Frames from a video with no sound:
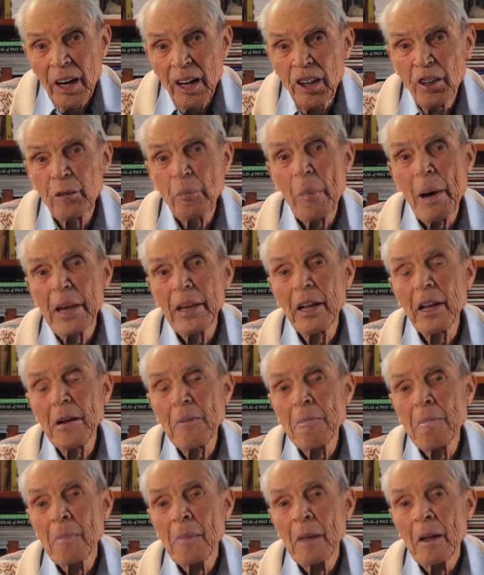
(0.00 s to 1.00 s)
His
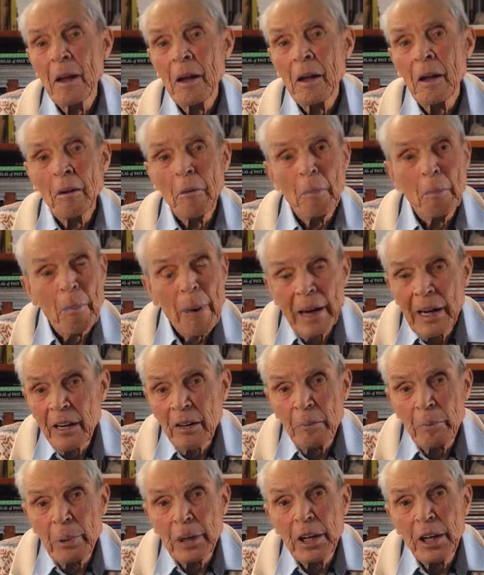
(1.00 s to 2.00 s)
mother
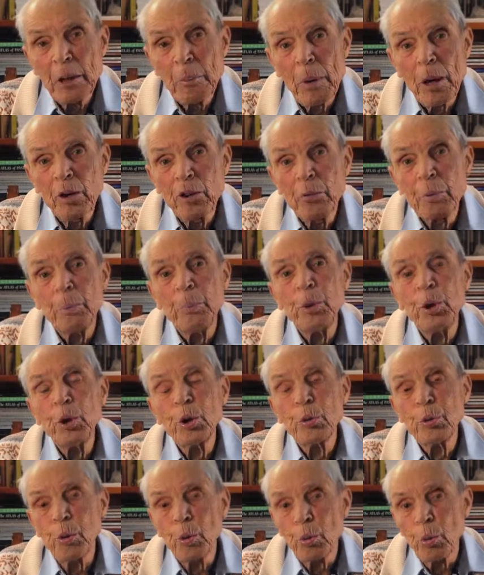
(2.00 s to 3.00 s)
may have been the most
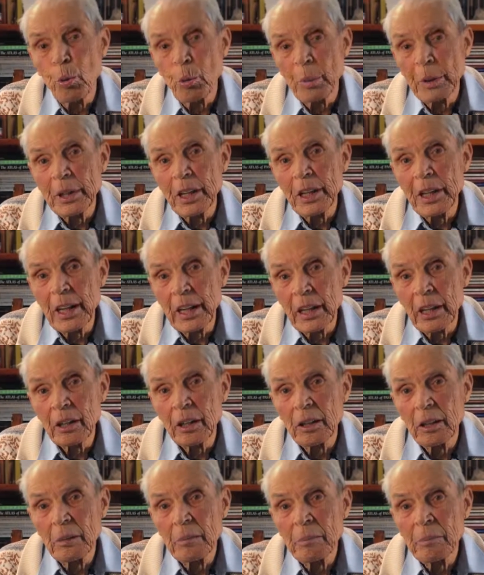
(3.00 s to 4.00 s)
beautiful woman in
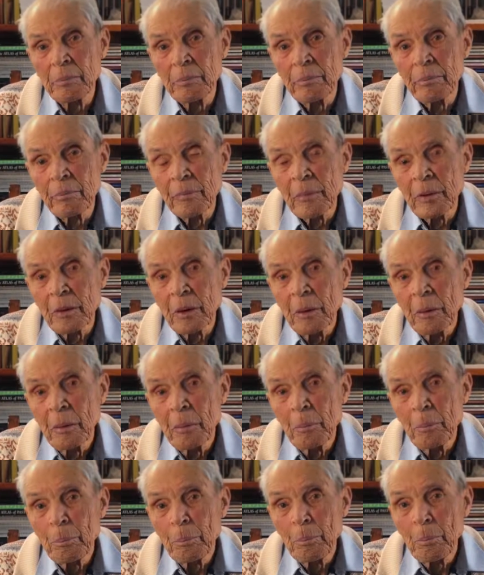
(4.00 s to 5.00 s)
England,
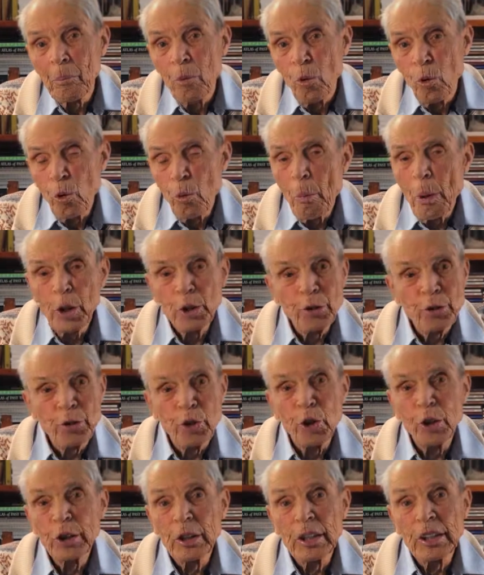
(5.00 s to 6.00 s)
almost
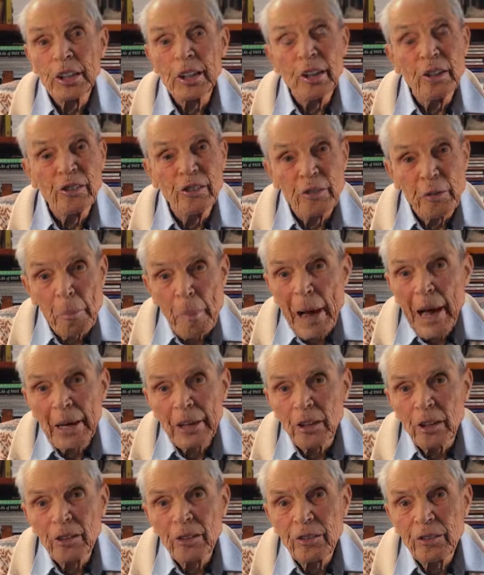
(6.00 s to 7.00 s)
certainly the
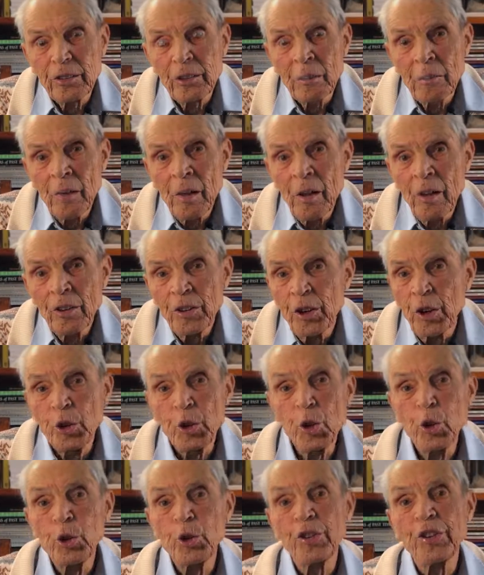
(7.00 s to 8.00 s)
smartest.
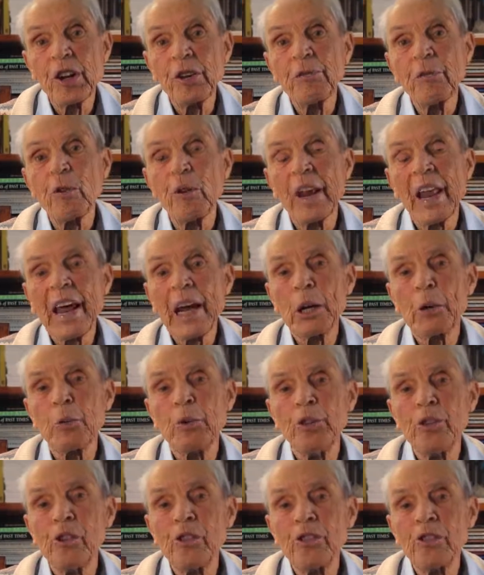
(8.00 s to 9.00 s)
She knew several
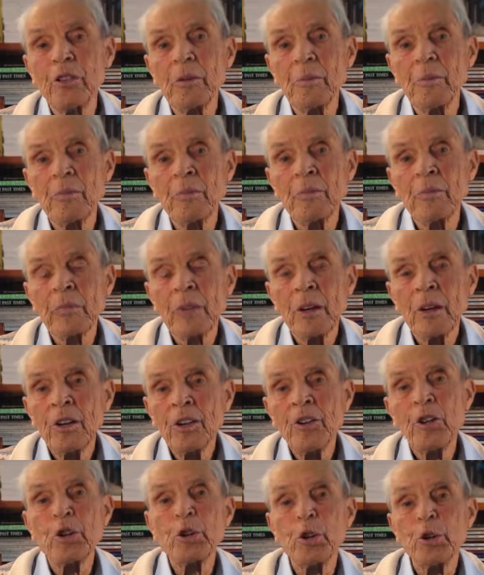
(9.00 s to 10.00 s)
languages.
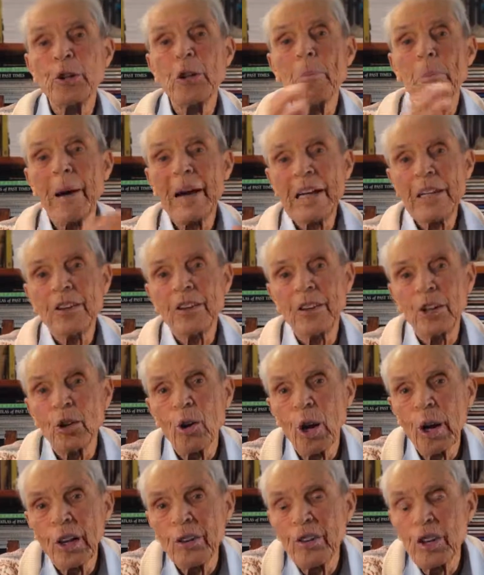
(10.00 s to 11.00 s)
She could debate
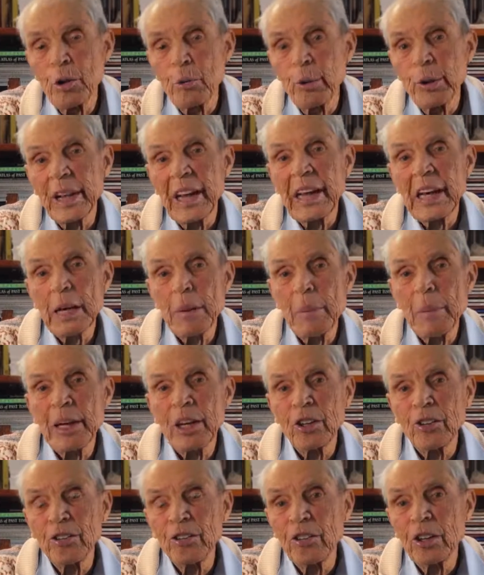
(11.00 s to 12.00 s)
theology with any
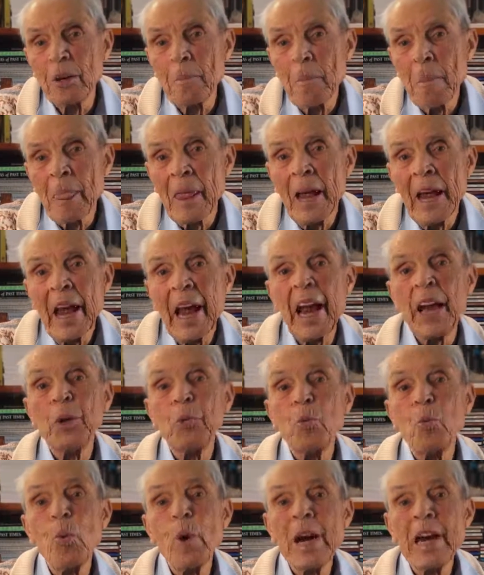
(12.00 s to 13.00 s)
minister
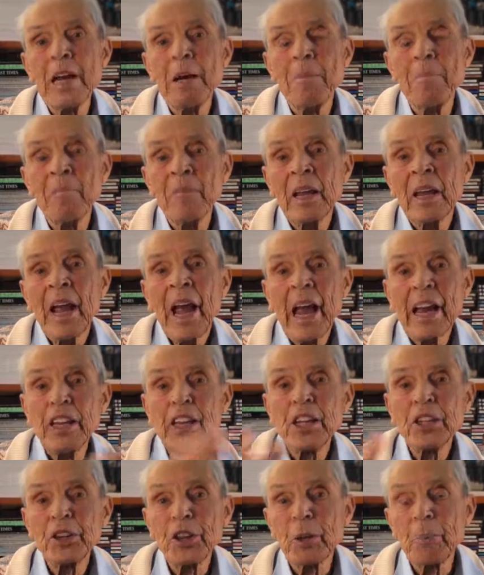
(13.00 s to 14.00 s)
and win.
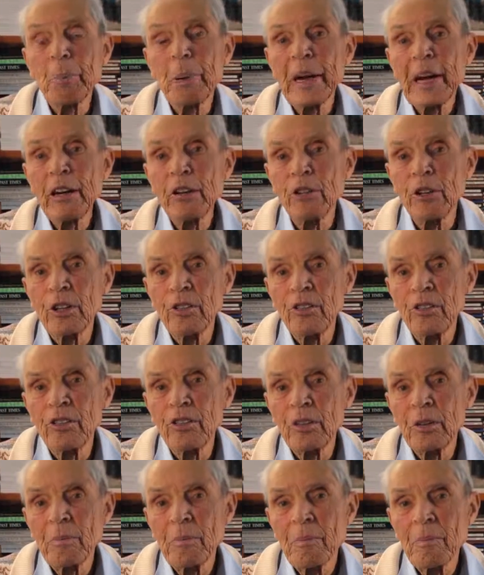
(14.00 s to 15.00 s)
And yet the
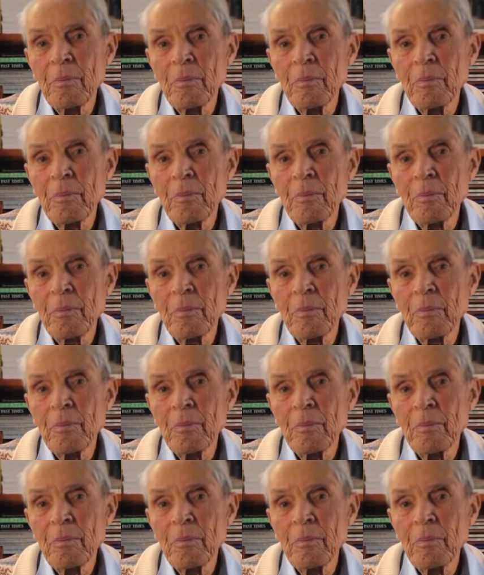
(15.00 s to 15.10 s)
parents